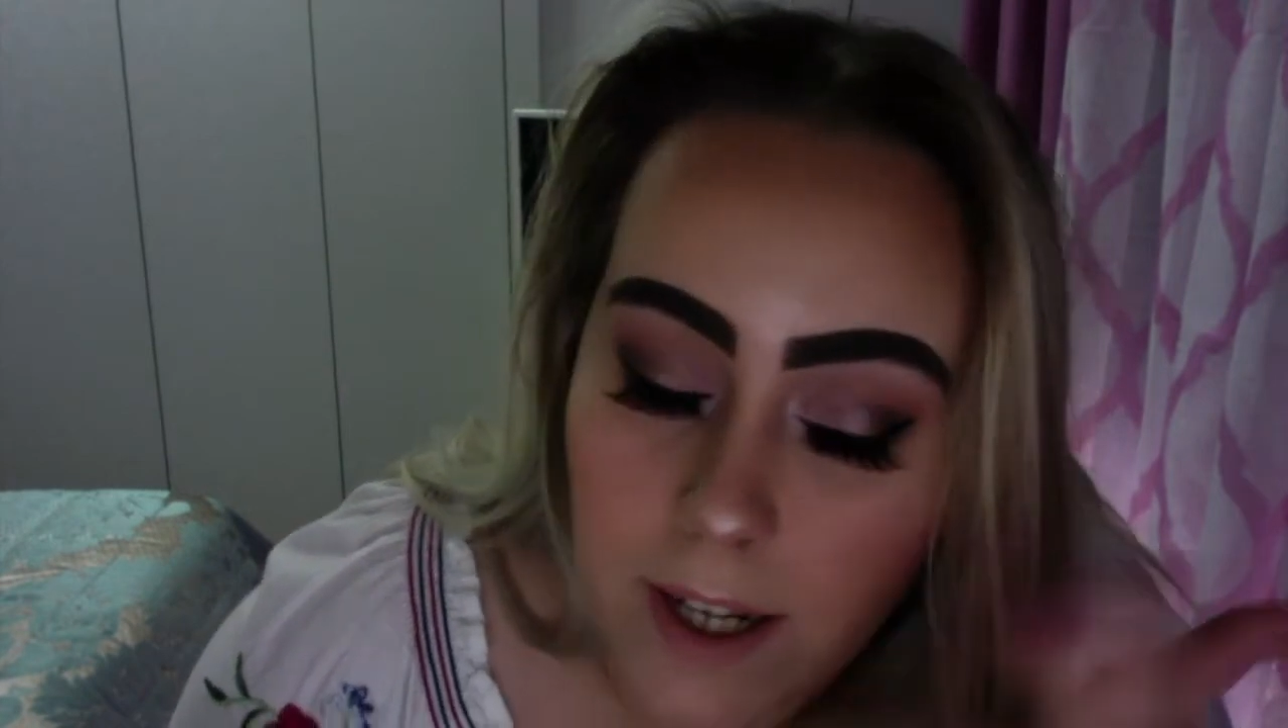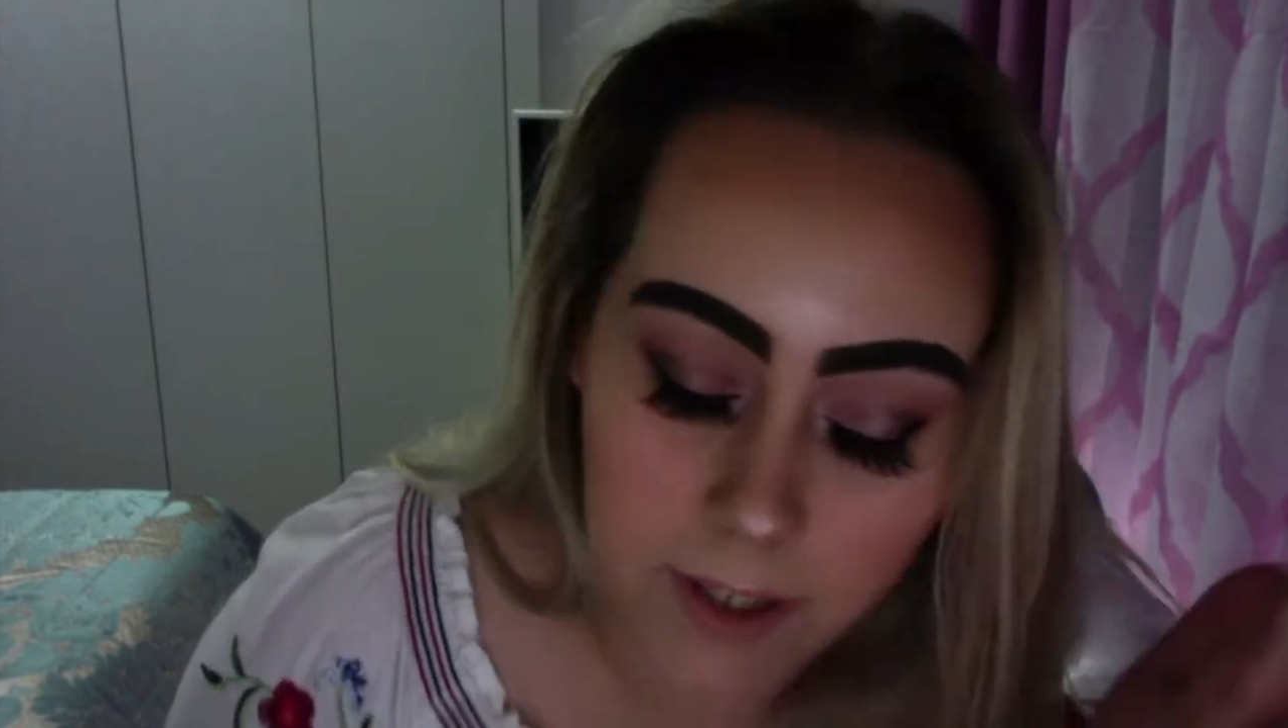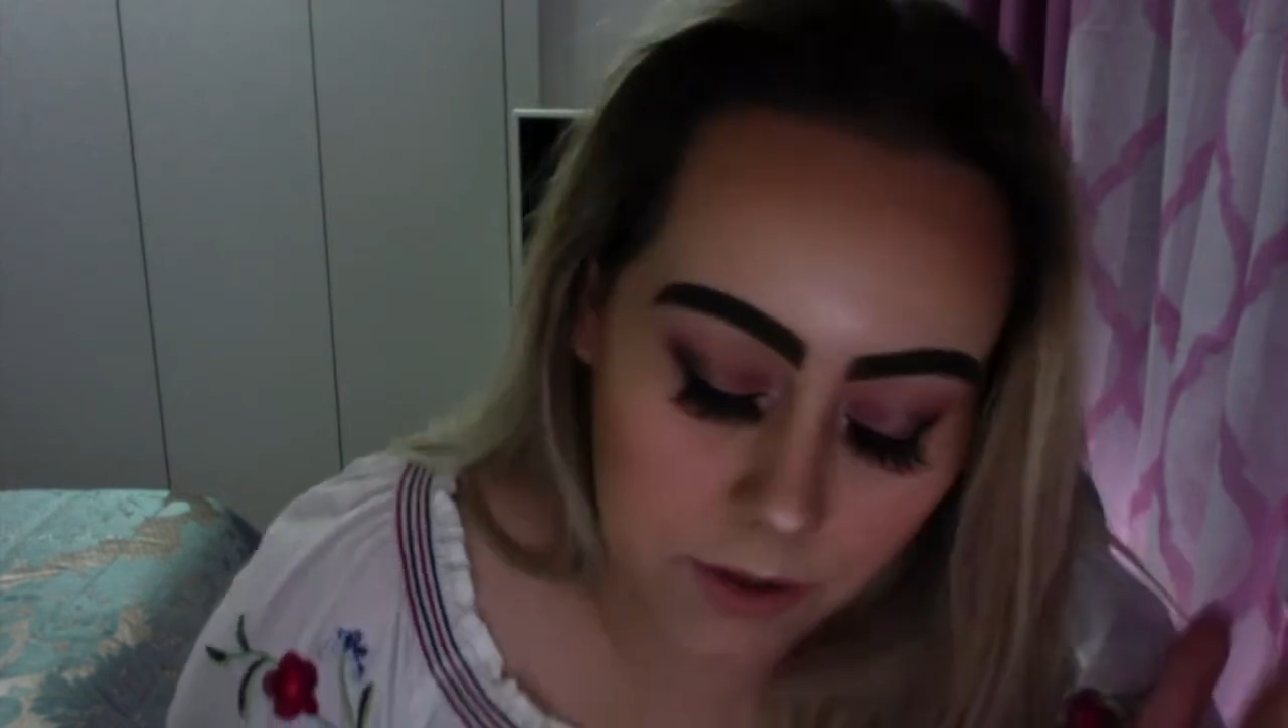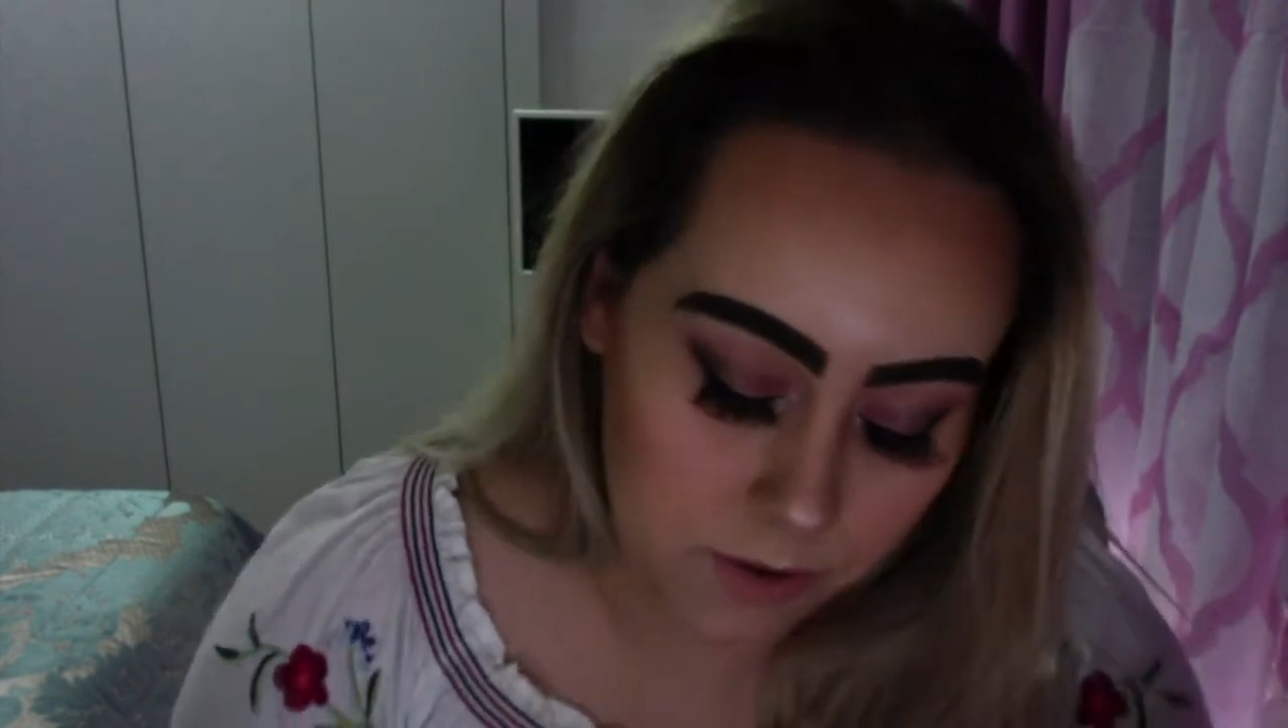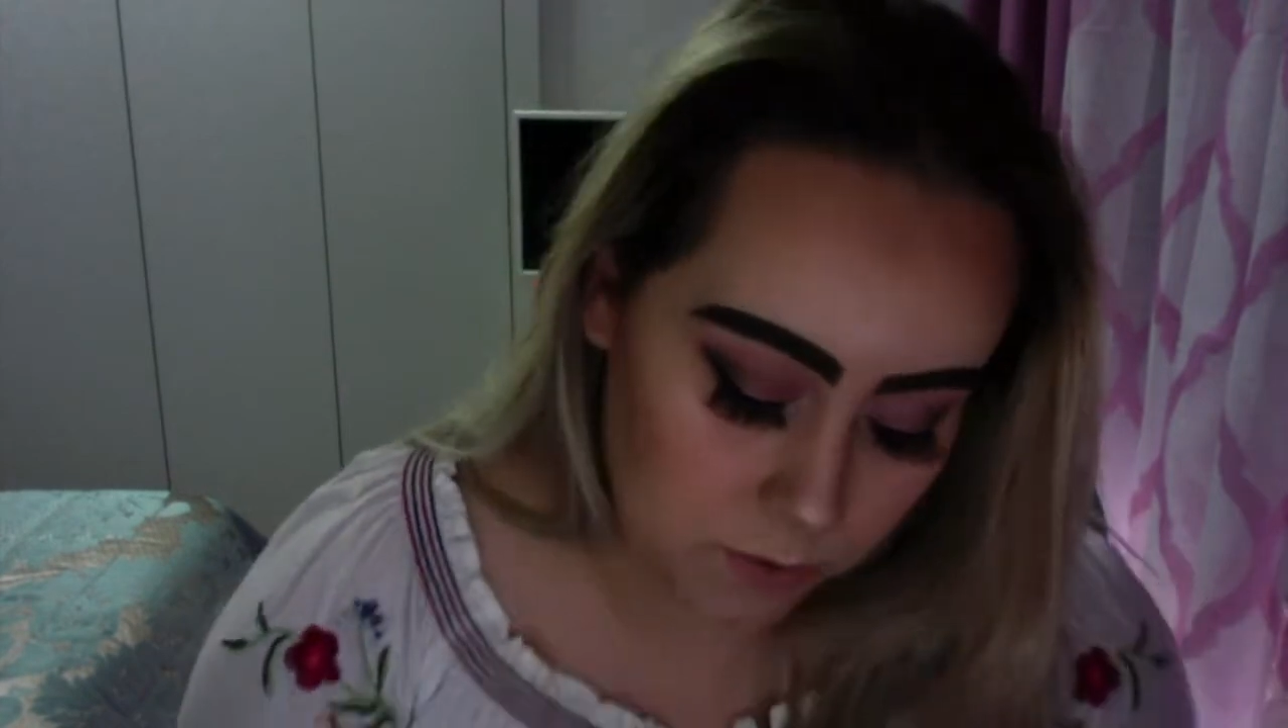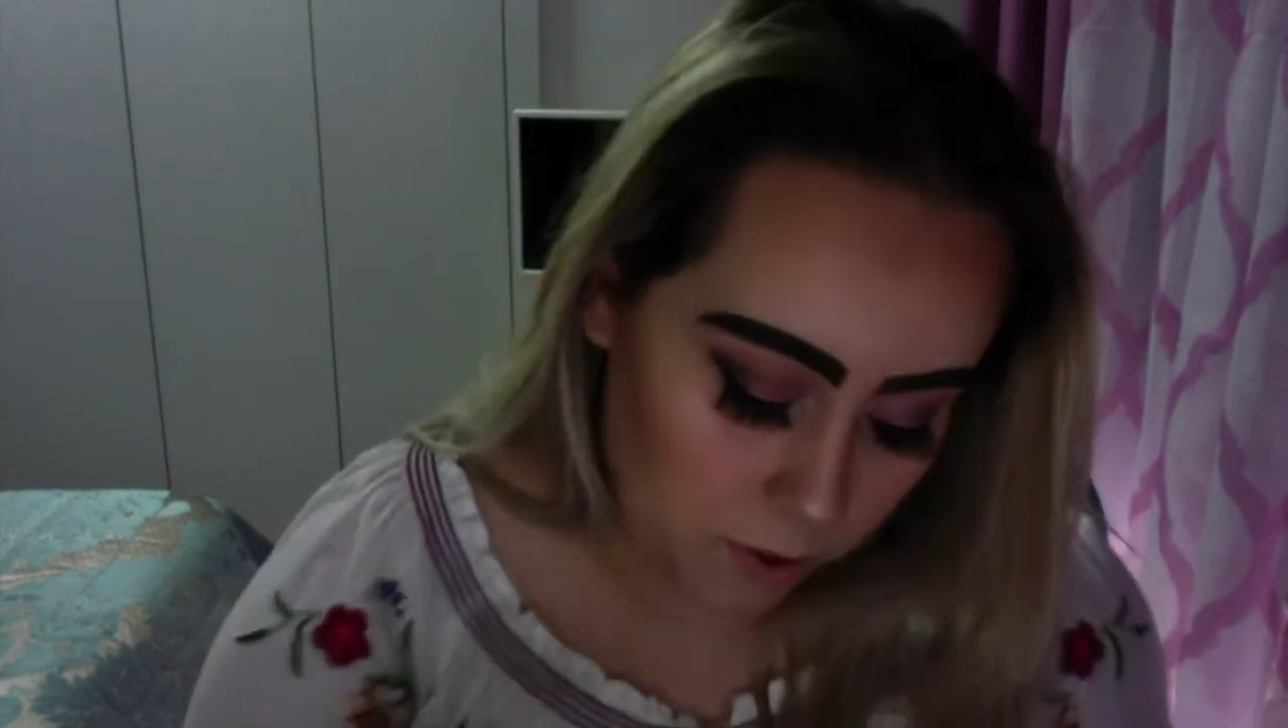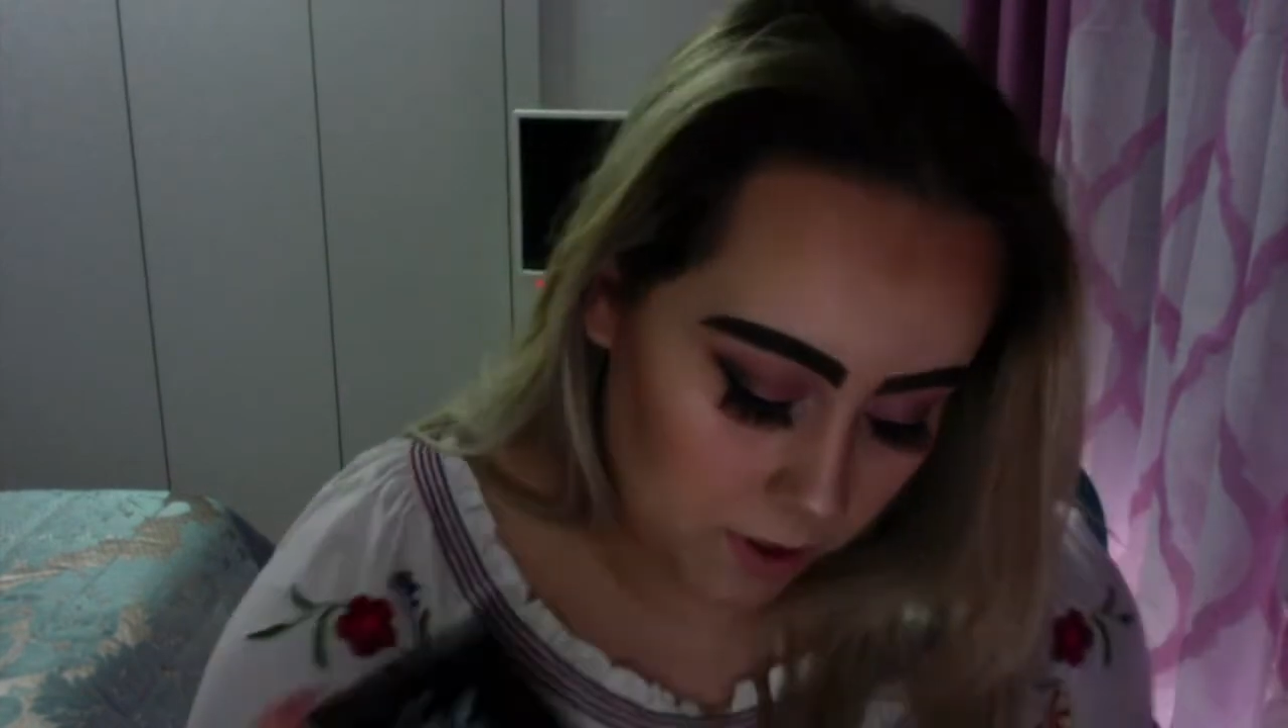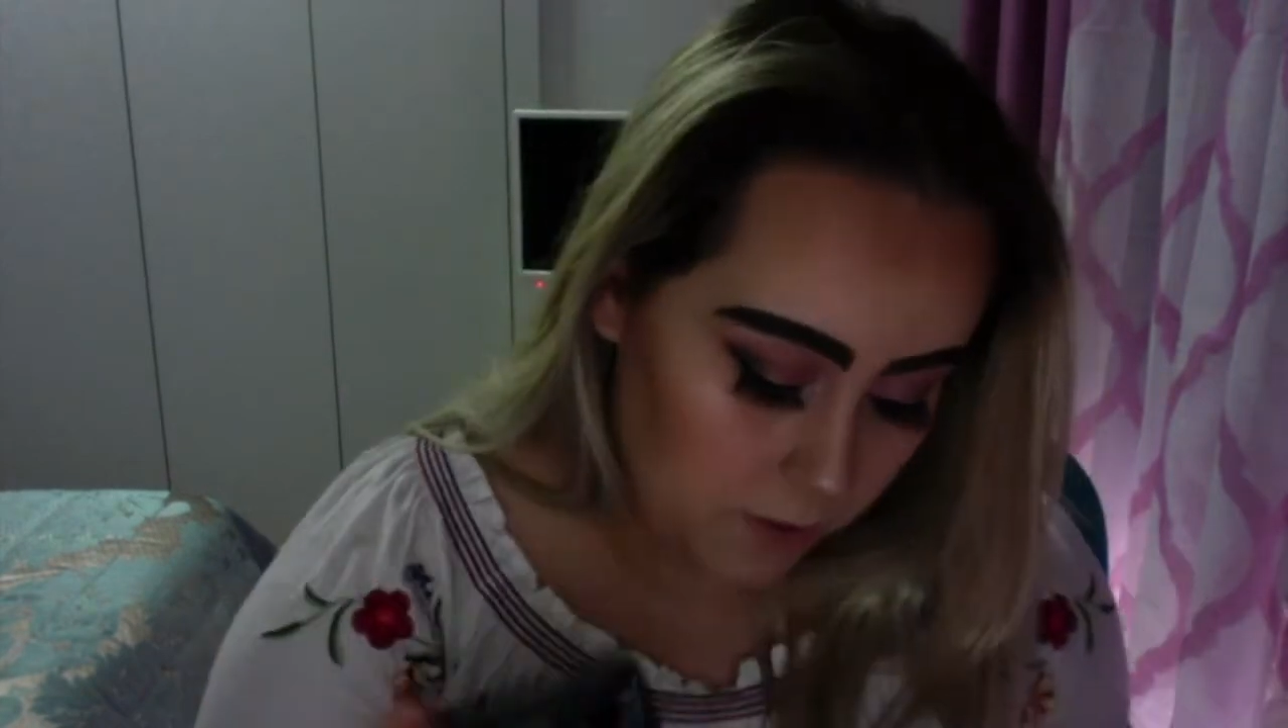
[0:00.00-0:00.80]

I used one of